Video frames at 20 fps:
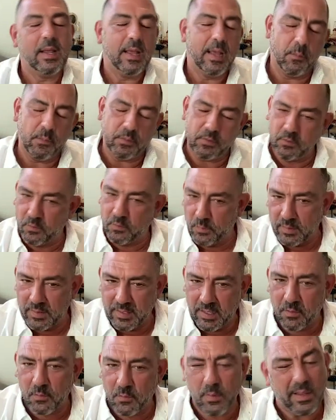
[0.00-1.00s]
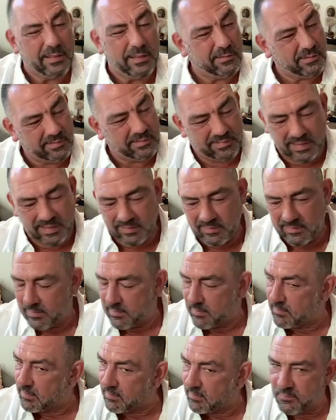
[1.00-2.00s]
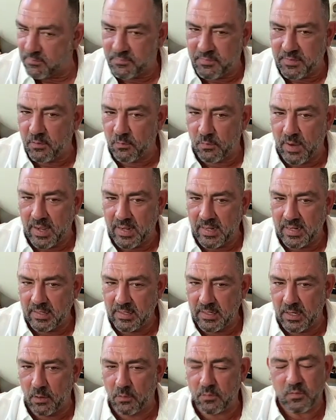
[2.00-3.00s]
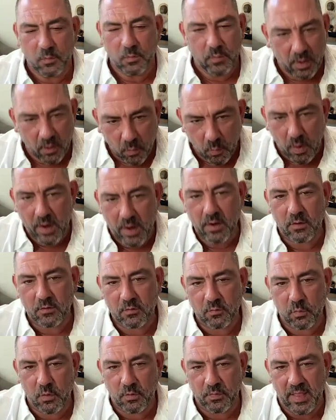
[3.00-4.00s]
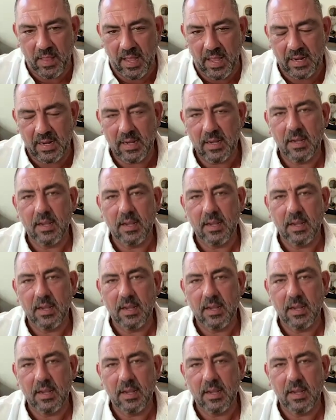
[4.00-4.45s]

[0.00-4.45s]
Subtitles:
And when you do it the other way, there's a sense that it doesn't feel right. So we are wired toward that.